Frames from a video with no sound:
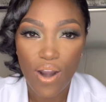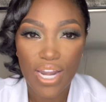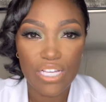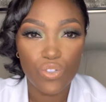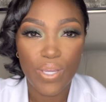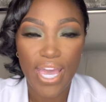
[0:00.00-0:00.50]
and
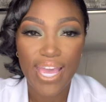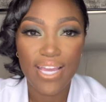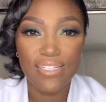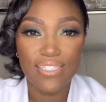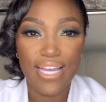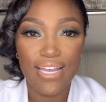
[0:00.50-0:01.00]
as we
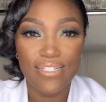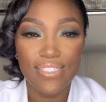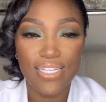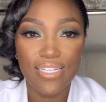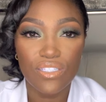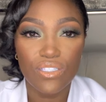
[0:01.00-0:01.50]
age, that
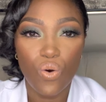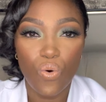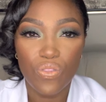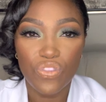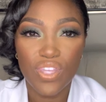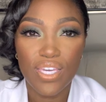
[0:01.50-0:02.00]
dense or
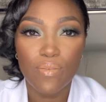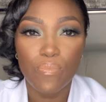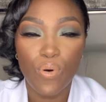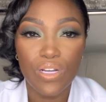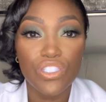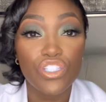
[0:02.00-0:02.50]
thick
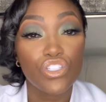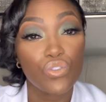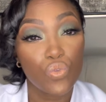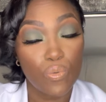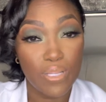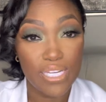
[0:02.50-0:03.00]
breast tissue
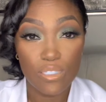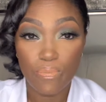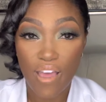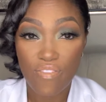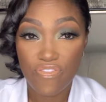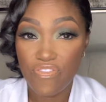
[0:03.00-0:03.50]
is replaced
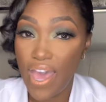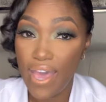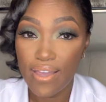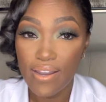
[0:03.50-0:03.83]
by fat.